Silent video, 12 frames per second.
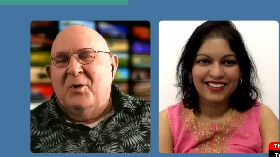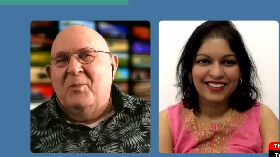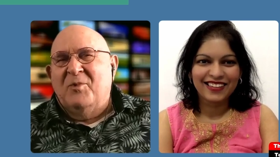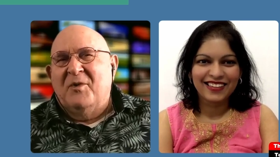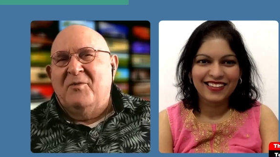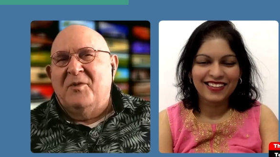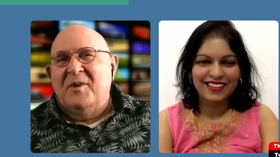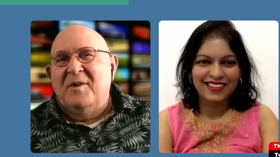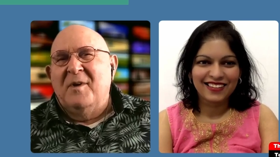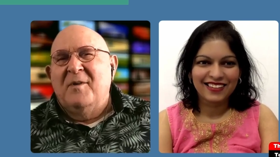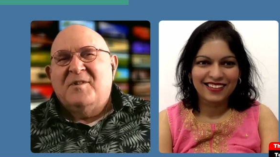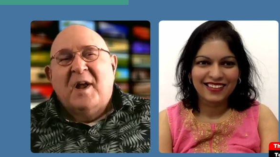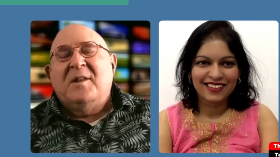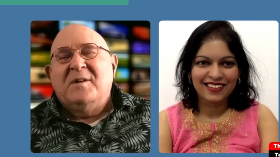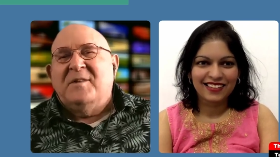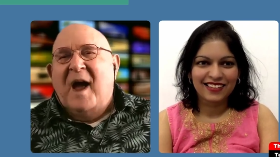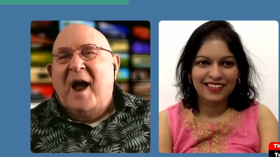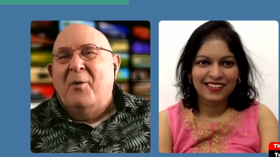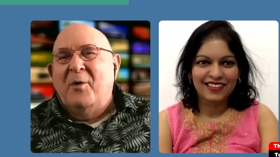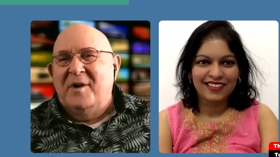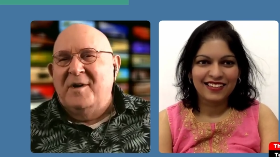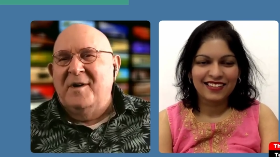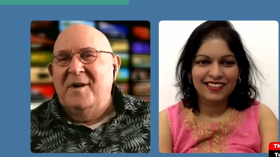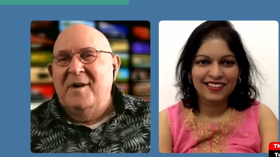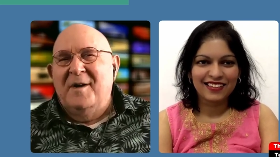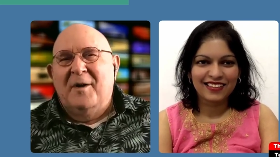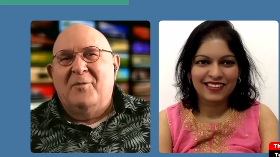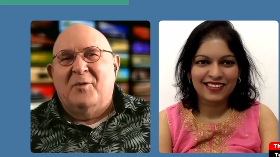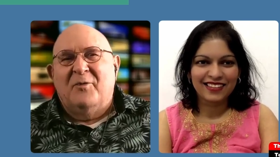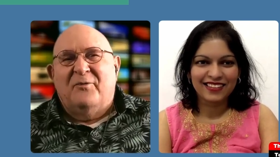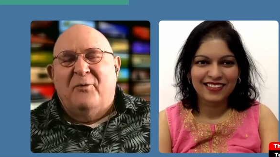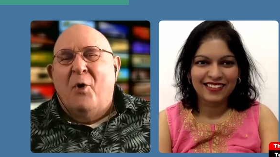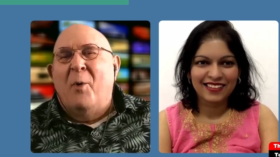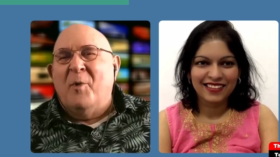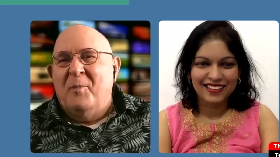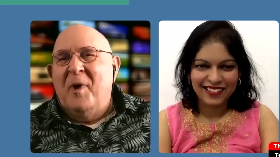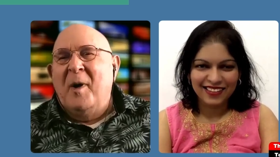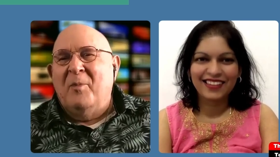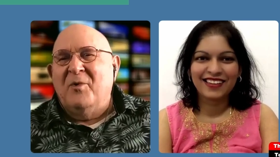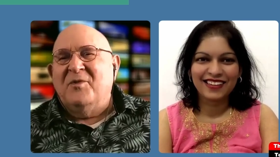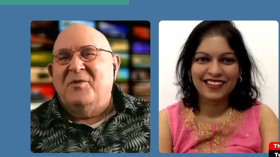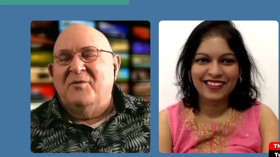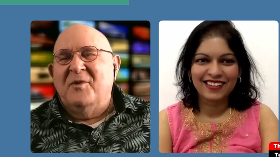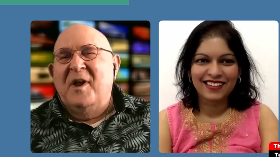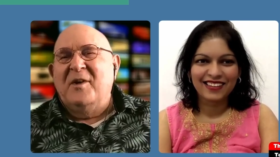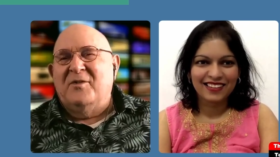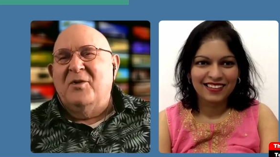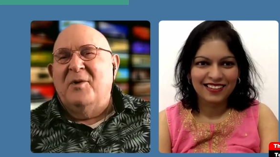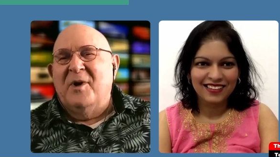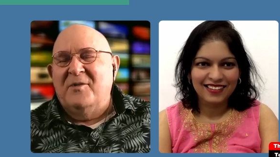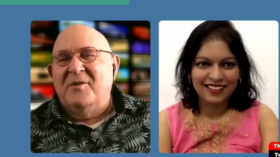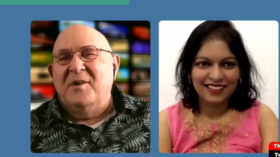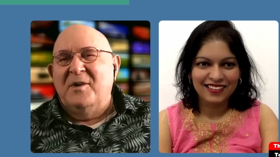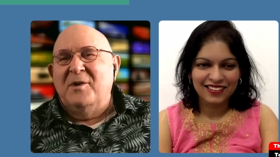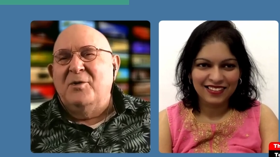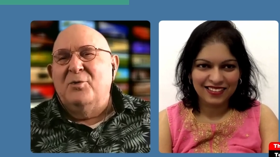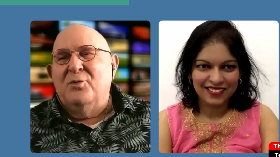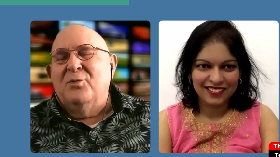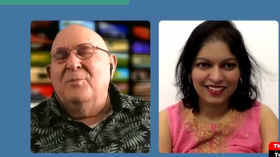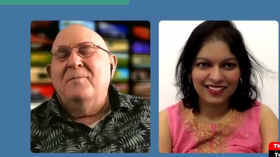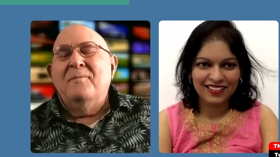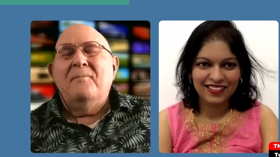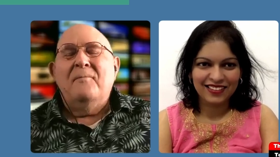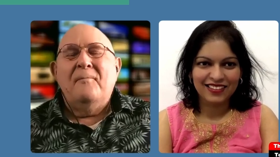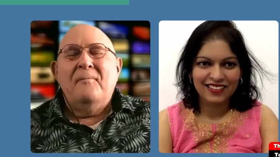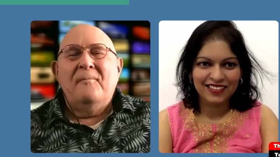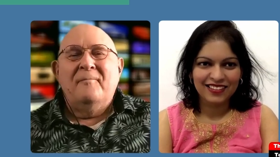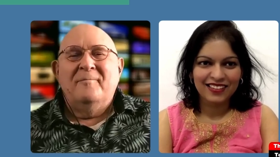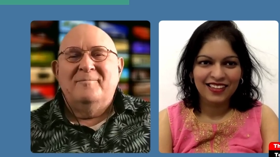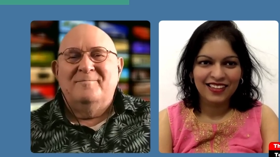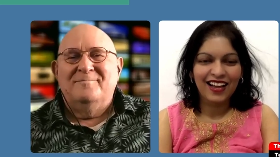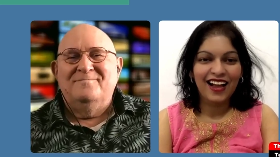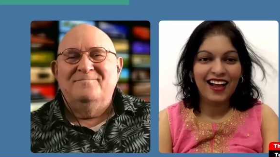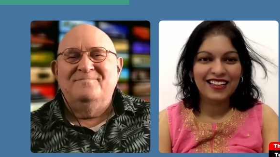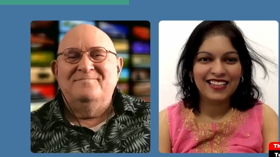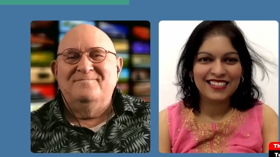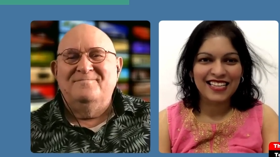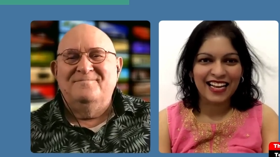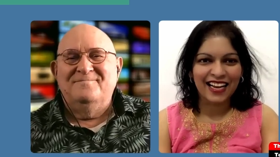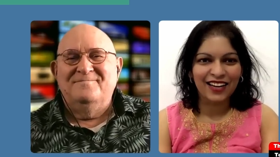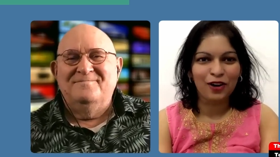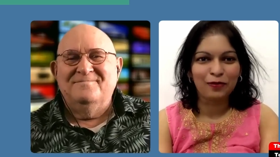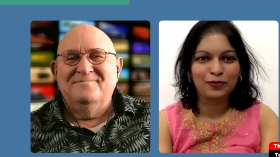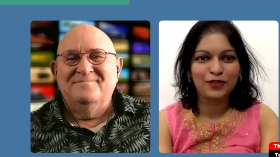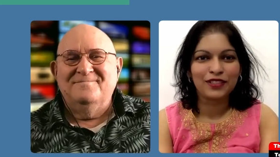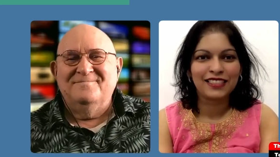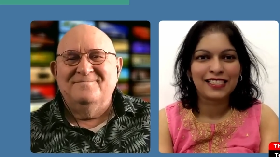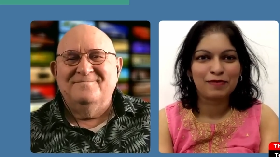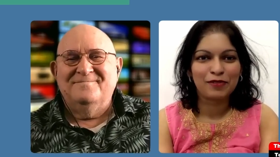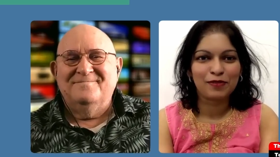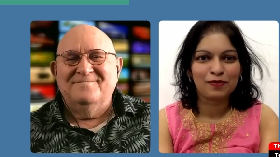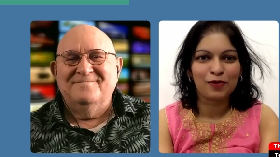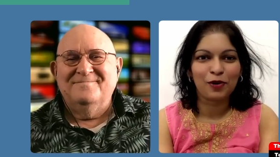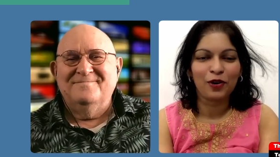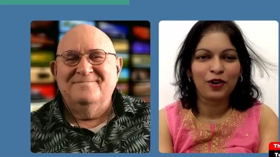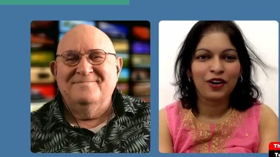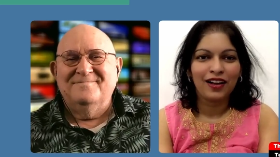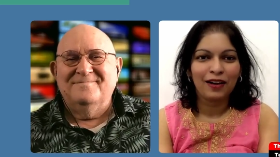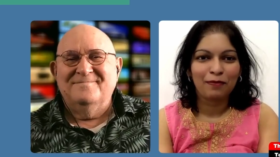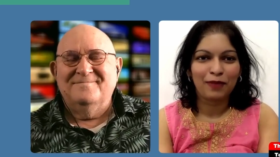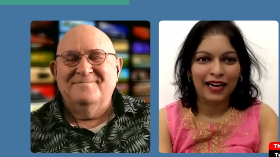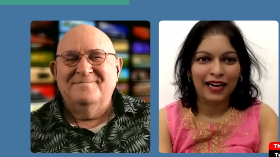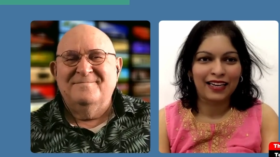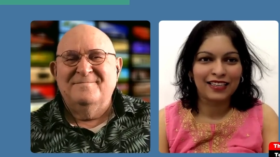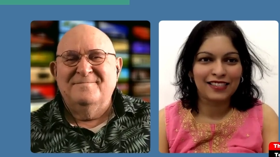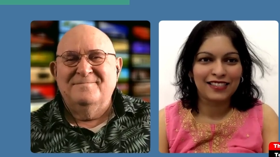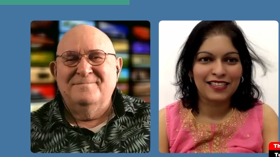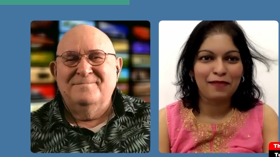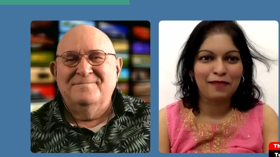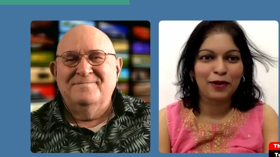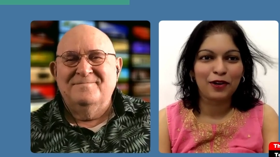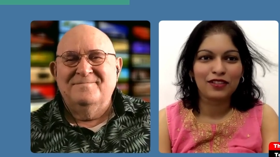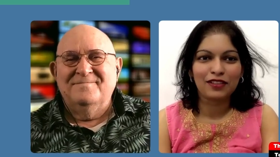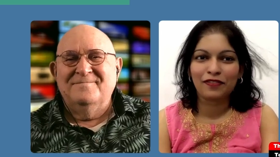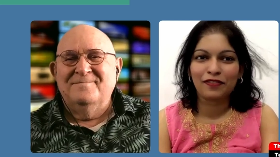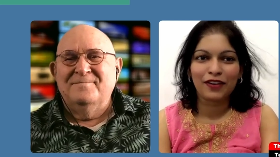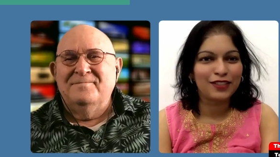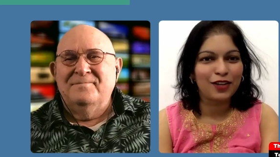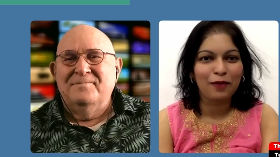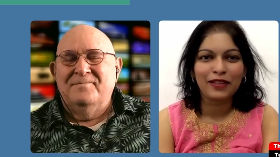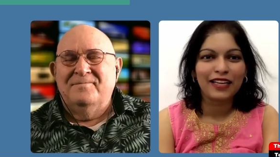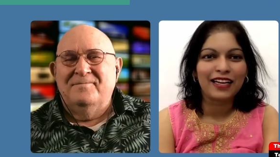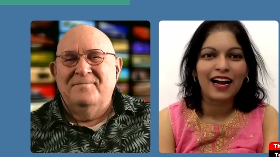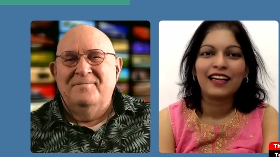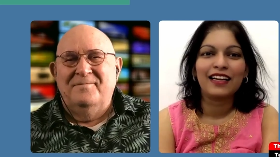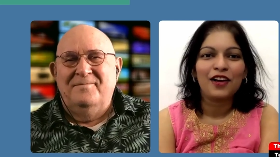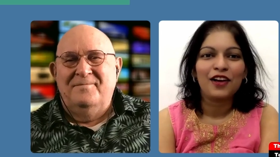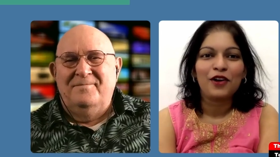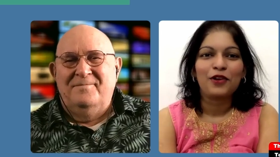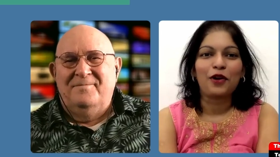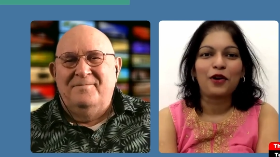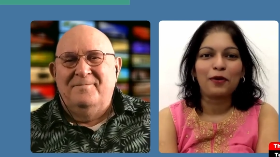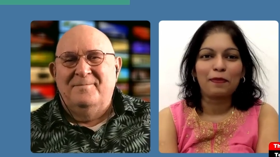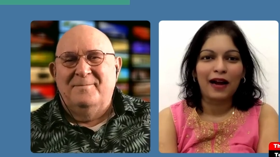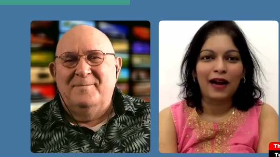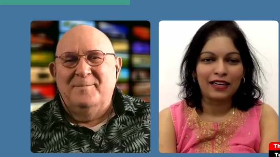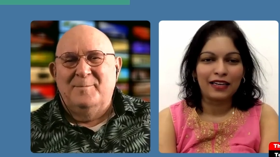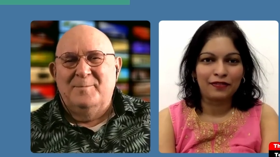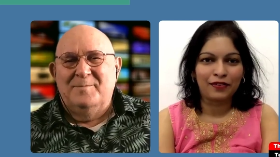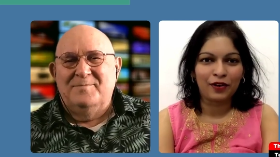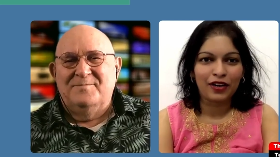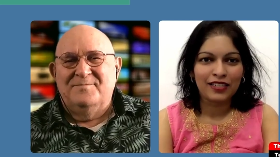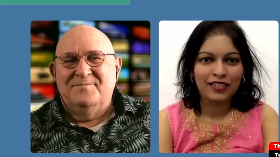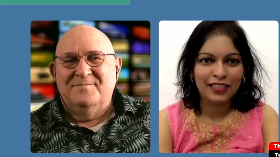Speaker 1: in terms of the solidarity of the former members of NATO and the EU.
Speaker 2: Ah, the second option seems more practical, Jay, because the first option they can't. Europe hmm. can't afford a